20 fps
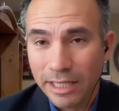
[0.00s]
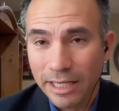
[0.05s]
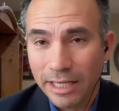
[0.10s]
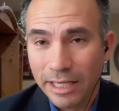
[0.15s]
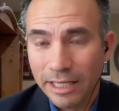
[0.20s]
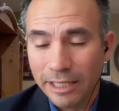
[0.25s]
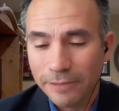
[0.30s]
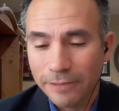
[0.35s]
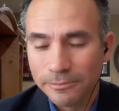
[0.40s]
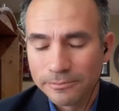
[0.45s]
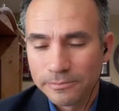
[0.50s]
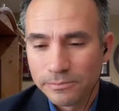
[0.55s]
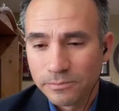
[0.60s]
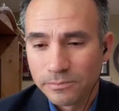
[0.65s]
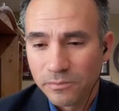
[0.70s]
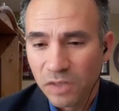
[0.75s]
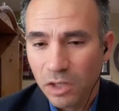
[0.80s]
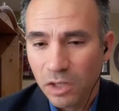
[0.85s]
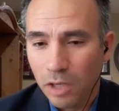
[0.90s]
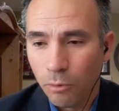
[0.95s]
And
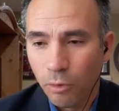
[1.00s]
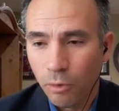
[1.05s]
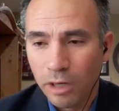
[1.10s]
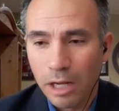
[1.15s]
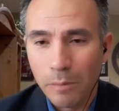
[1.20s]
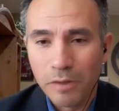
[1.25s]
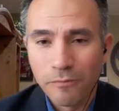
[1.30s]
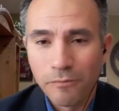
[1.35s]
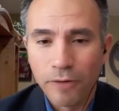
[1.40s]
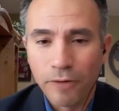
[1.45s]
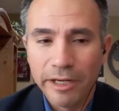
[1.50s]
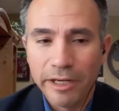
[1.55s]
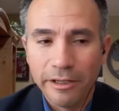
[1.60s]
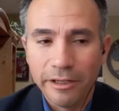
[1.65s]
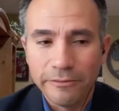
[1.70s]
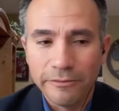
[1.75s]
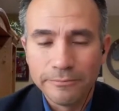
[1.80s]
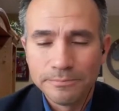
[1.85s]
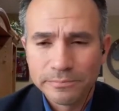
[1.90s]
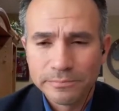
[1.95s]
what I'm afraid
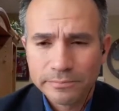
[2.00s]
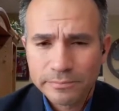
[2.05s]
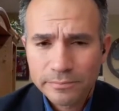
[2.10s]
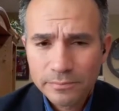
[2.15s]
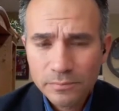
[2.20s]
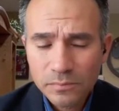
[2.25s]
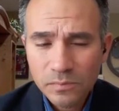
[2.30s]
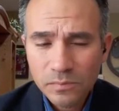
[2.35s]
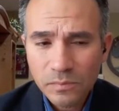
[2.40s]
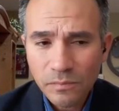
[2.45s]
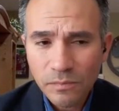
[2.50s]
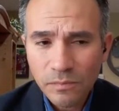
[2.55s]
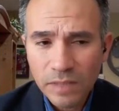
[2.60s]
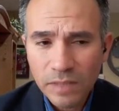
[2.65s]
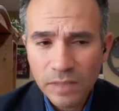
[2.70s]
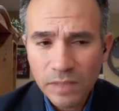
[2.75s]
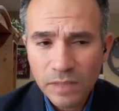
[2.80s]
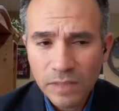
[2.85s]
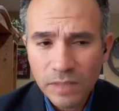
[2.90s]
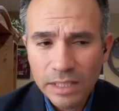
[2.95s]
of
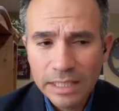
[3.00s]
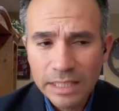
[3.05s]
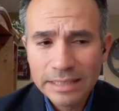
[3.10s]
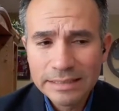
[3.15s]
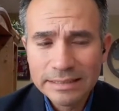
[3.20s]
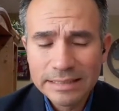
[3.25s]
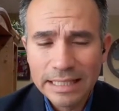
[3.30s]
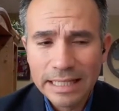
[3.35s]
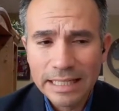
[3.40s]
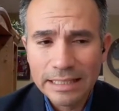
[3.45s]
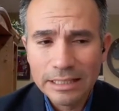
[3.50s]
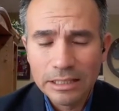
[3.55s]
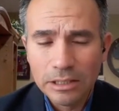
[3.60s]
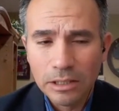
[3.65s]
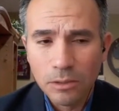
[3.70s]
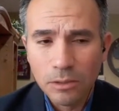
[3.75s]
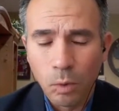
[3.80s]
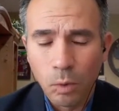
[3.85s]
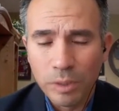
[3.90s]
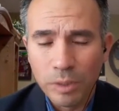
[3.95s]
is
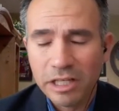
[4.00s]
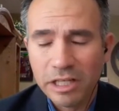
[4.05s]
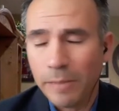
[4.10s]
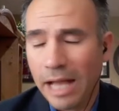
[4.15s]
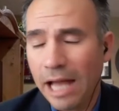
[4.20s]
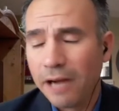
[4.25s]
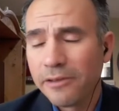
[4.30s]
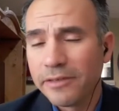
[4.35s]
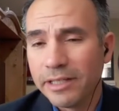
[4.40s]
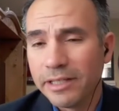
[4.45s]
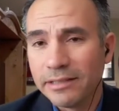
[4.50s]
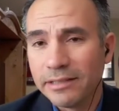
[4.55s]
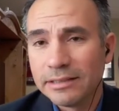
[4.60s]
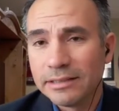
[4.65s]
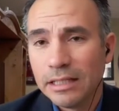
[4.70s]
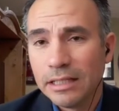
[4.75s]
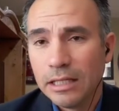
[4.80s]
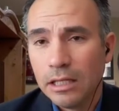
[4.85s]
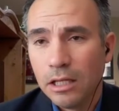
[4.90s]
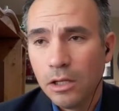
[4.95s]
that when we come out
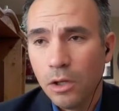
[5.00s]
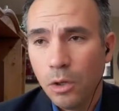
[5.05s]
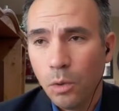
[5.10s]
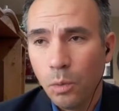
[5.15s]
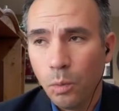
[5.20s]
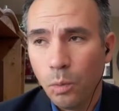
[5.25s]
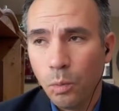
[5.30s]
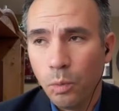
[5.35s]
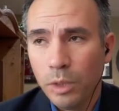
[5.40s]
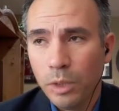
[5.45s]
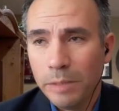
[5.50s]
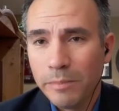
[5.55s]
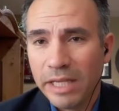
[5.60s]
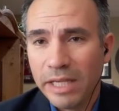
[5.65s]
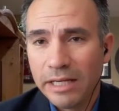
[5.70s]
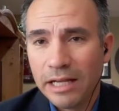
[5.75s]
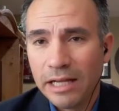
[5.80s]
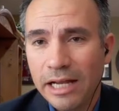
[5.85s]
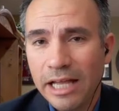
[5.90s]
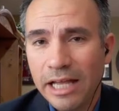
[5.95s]
of this, we
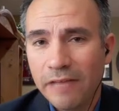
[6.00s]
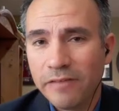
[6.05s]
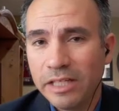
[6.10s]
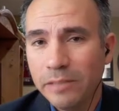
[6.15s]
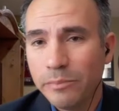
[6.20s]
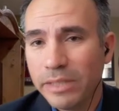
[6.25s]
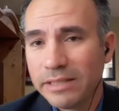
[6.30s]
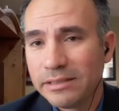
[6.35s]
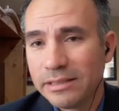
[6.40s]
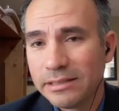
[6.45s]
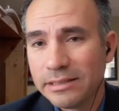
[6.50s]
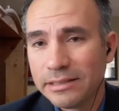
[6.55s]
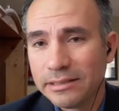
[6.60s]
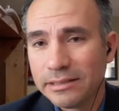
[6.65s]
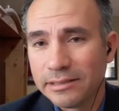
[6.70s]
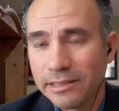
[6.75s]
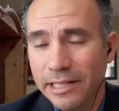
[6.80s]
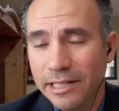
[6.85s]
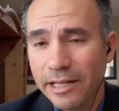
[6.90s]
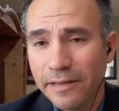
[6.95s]
may have any
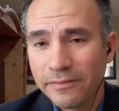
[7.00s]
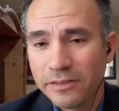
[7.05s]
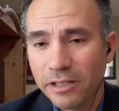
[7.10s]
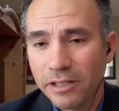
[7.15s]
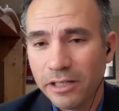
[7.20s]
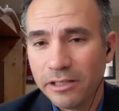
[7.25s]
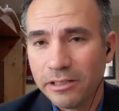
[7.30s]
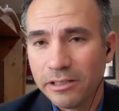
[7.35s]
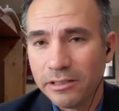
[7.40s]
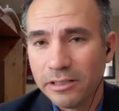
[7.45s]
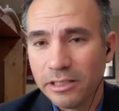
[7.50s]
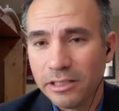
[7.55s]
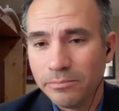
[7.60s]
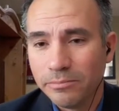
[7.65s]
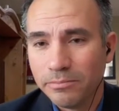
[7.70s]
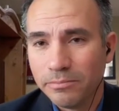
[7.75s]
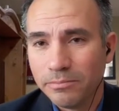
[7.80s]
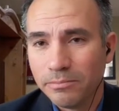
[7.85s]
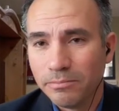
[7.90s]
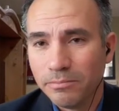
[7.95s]
businesses left other
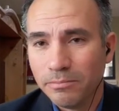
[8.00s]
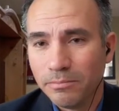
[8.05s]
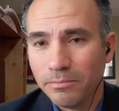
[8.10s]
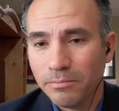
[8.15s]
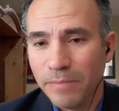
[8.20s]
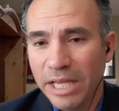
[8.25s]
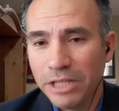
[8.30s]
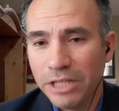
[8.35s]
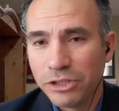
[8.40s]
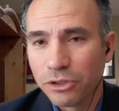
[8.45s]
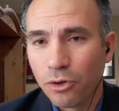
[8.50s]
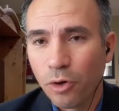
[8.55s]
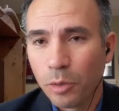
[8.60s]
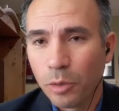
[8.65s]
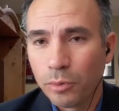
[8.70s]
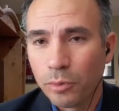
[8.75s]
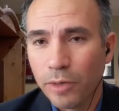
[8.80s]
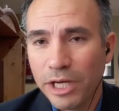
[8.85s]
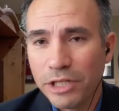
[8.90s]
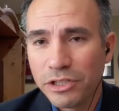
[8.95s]
than major
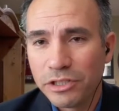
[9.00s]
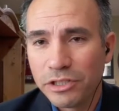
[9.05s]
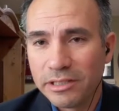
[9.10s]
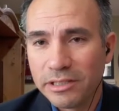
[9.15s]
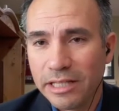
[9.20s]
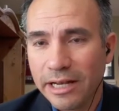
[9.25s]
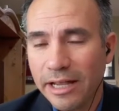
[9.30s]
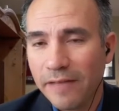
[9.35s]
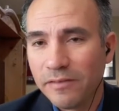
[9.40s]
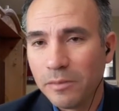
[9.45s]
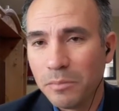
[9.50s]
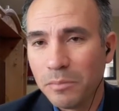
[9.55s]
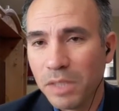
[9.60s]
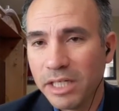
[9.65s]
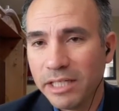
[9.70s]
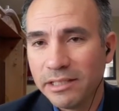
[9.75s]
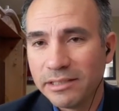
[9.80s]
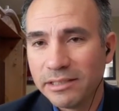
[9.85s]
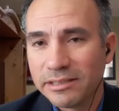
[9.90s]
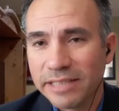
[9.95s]
corporations that have the
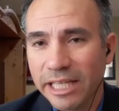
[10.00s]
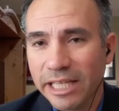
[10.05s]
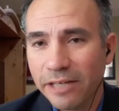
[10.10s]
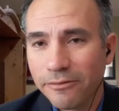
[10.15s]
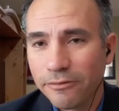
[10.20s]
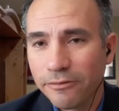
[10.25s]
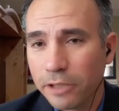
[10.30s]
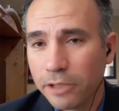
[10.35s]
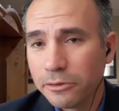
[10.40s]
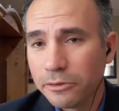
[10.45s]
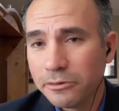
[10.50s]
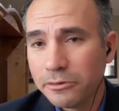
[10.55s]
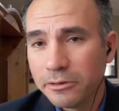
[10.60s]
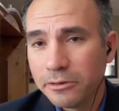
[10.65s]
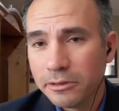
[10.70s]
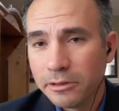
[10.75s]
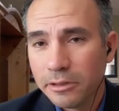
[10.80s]
money to stay afloat.